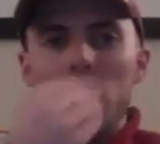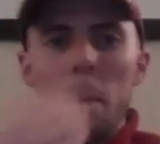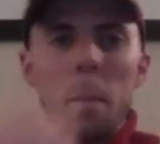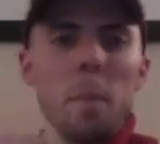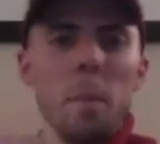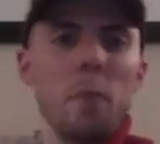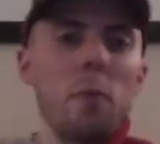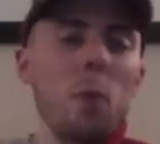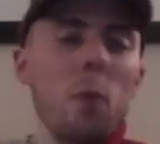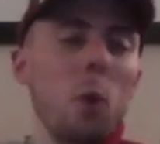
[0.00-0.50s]

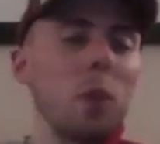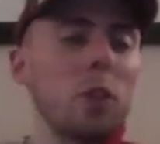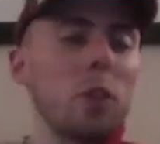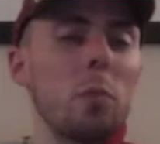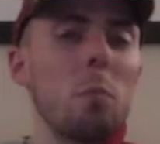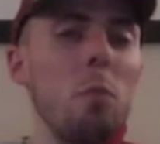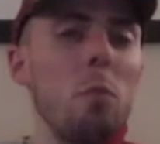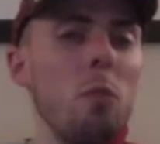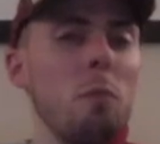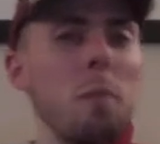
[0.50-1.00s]

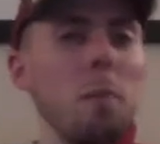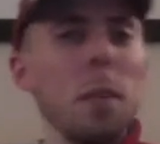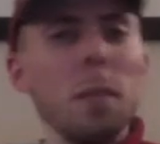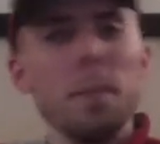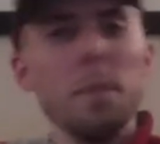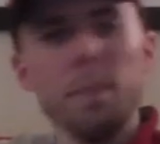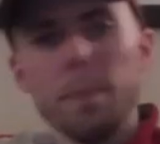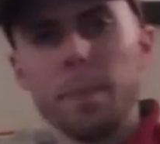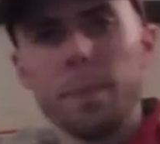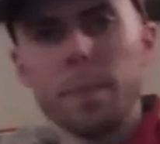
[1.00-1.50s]
Forced
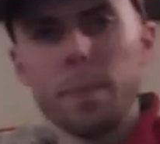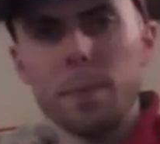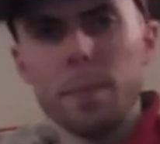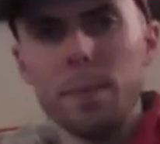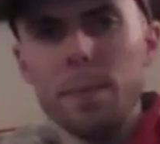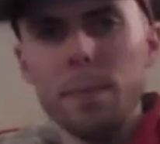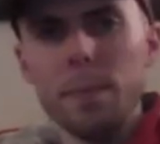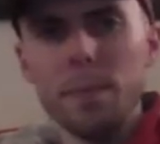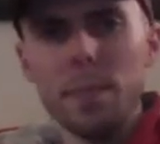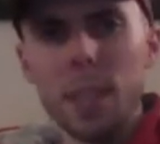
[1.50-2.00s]
movement
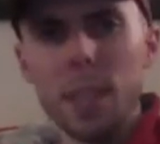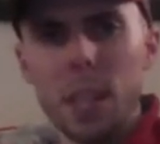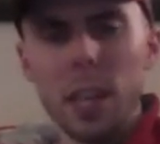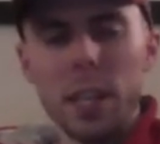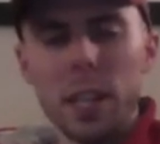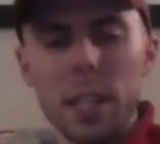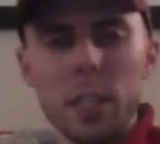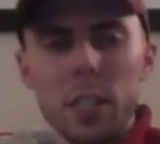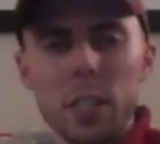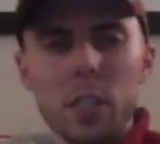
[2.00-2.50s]

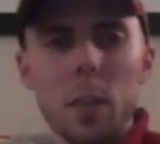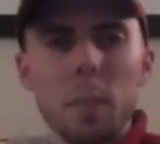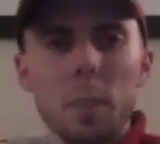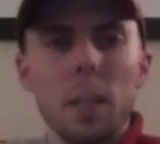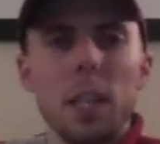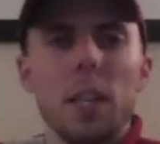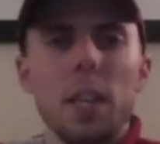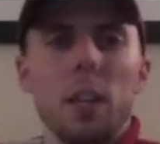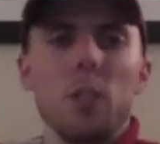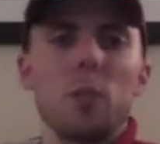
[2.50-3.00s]
is
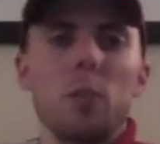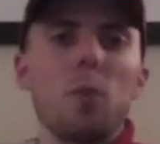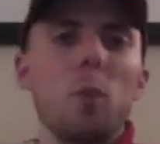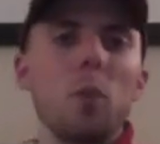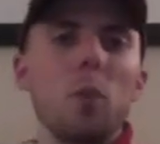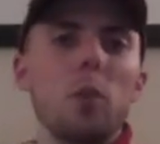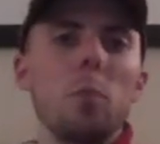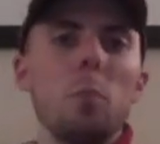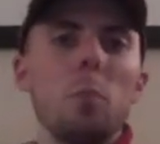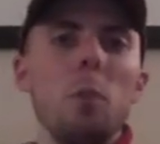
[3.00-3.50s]
something else.
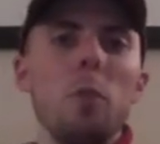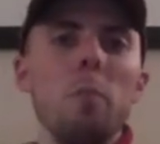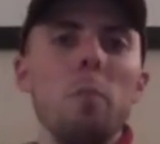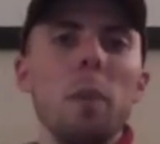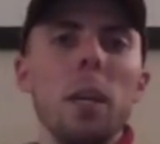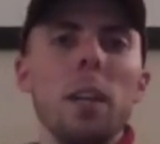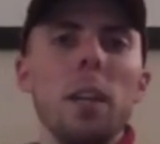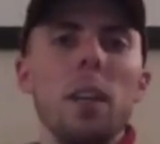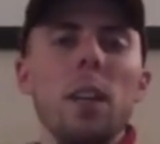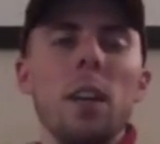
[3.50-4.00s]
Forced
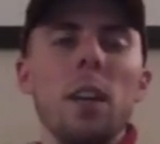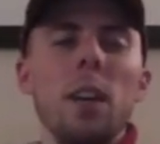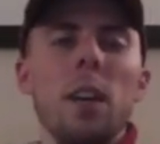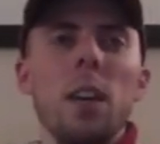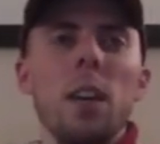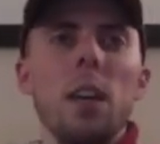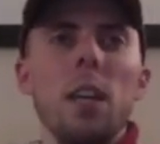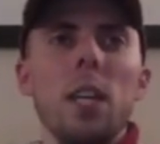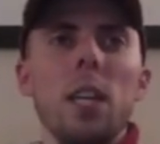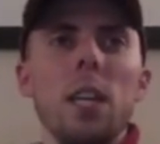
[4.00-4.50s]
movement
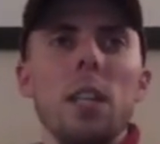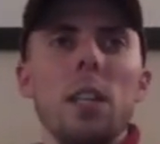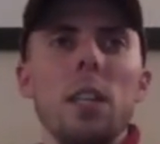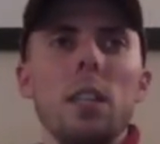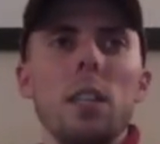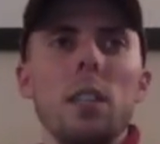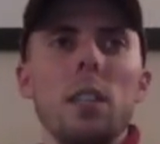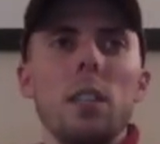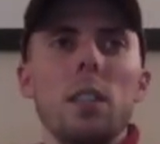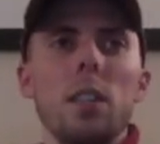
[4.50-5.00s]

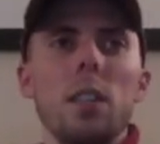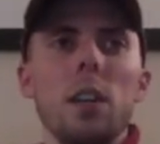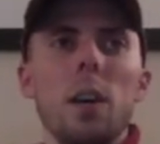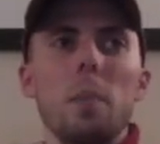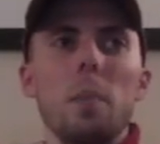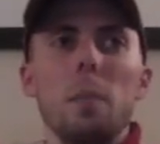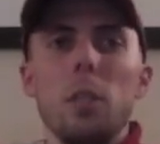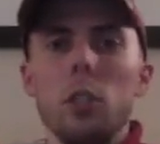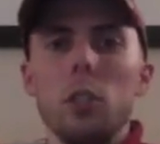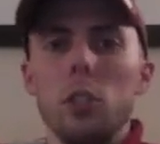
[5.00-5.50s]
is
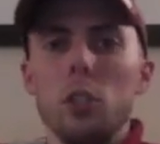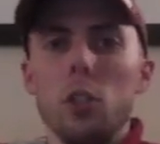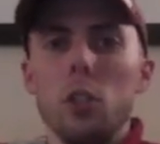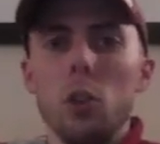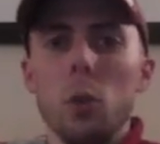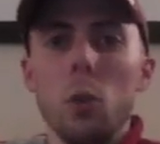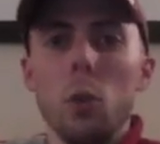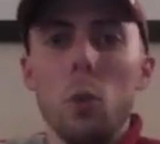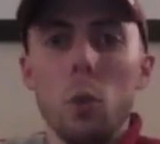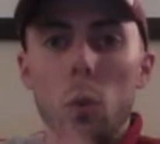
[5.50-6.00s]
up to
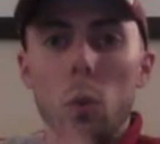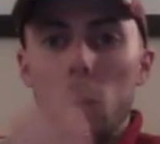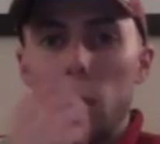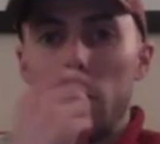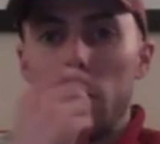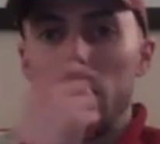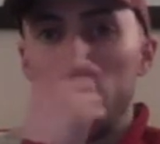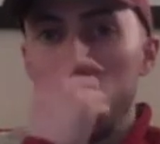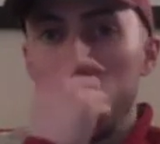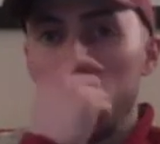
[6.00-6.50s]
you which of you